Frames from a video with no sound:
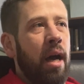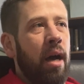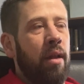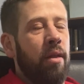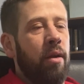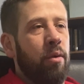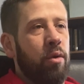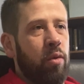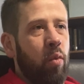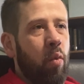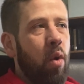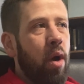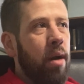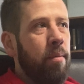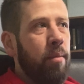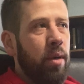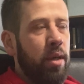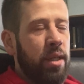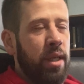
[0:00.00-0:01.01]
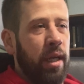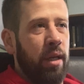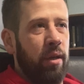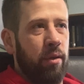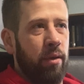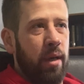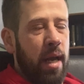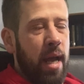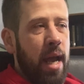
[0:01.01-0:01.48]
there was one
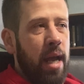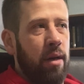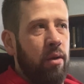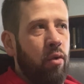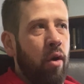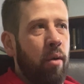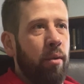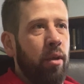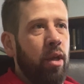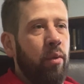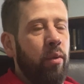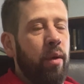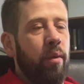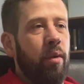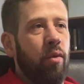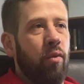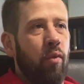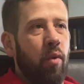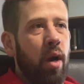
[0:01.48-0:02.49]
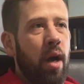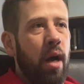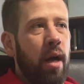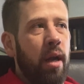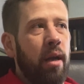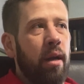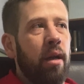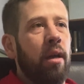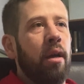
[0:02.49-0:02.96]
particular day. Normally we would
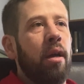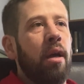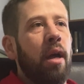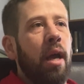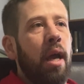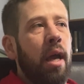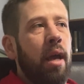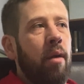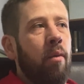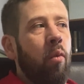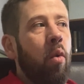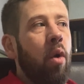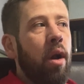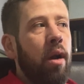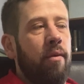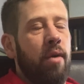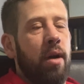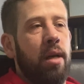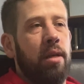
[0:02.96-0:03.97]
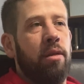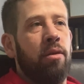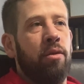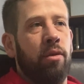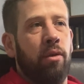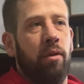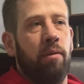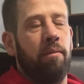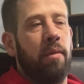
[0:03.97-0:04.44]
run, and one of us,
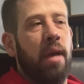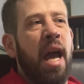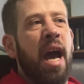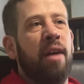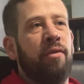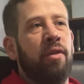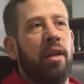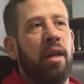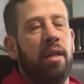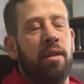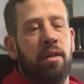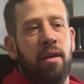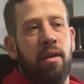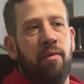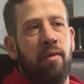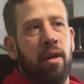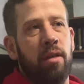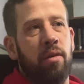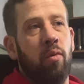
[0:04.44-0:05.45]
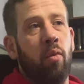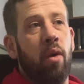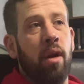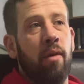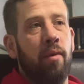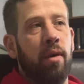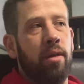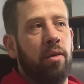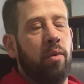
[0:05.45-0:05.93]
there's half a dozen of us, one
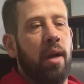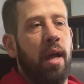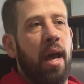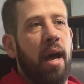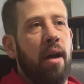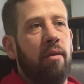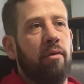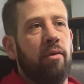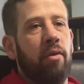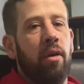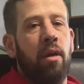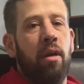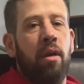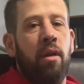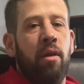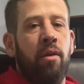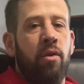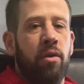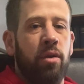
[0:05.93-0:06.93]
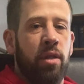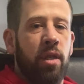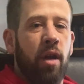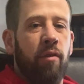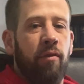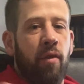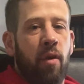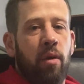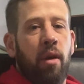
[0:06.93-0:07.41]
of us would have their cell
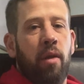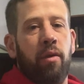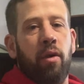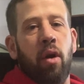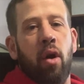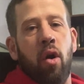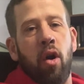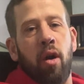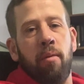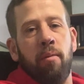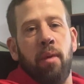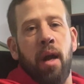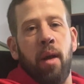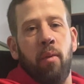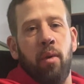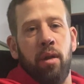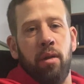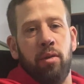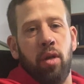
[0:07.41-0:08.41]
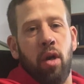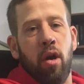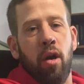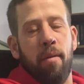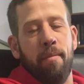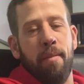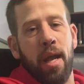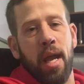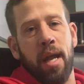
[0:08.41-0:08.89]
phone on their arm, have one of those
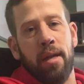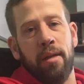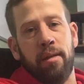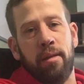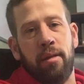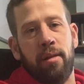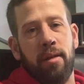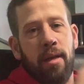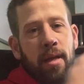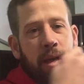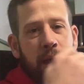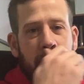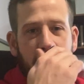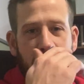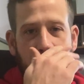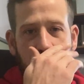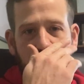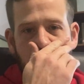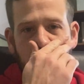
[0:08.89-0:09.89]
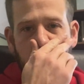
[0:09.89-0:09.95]
armbands, and